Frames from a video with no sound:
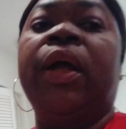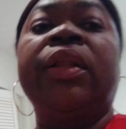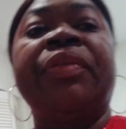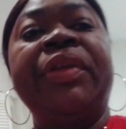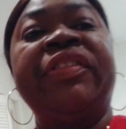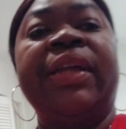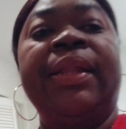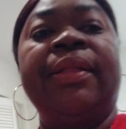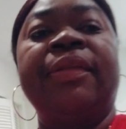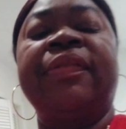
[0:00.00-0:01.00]
All three
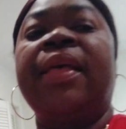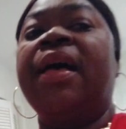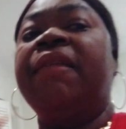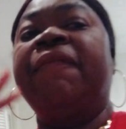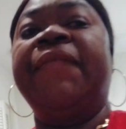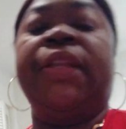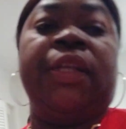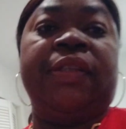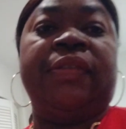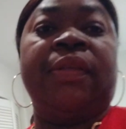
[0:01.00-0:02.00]
channels have
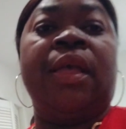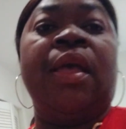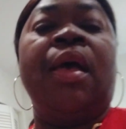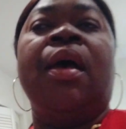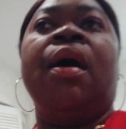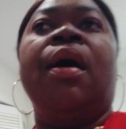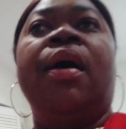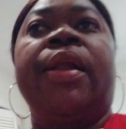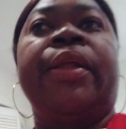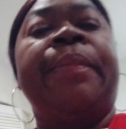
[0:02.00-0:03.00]
videos
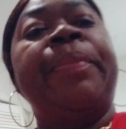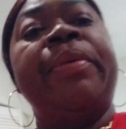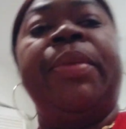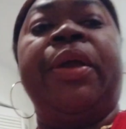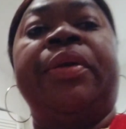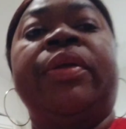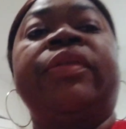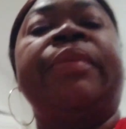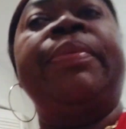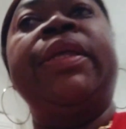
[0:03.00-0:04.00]
on Premiere.
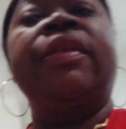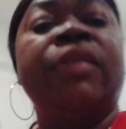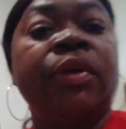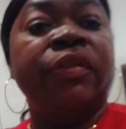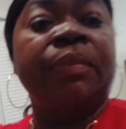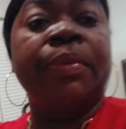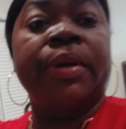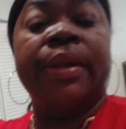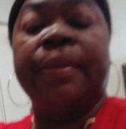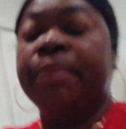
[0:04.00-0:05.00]
So please go
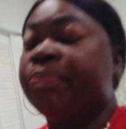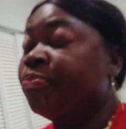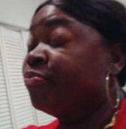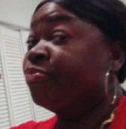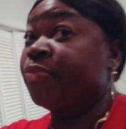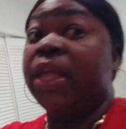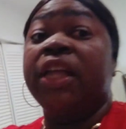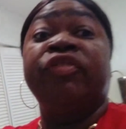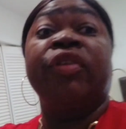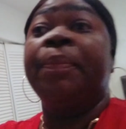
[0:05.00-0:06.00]
support them.
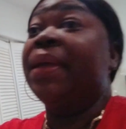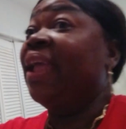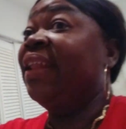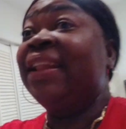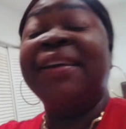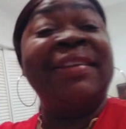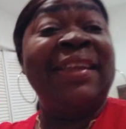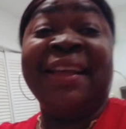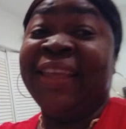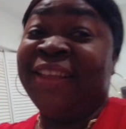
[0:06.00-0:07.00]
I drop any little
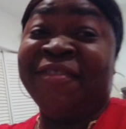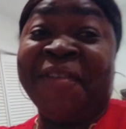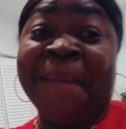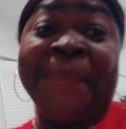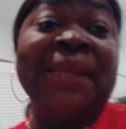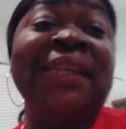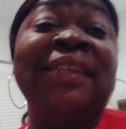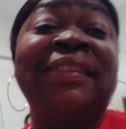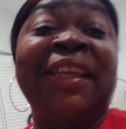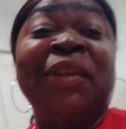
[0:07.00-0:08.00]
thing I can drop,
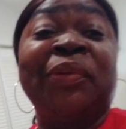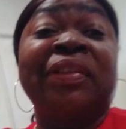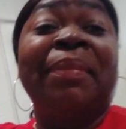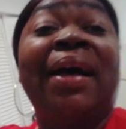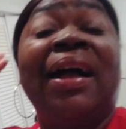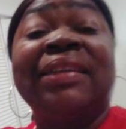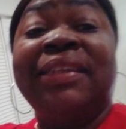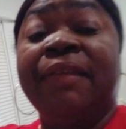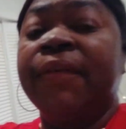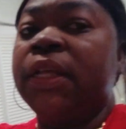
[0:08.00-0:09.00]
so you know I'm
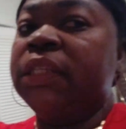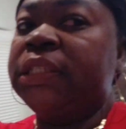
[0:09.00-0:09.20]
active.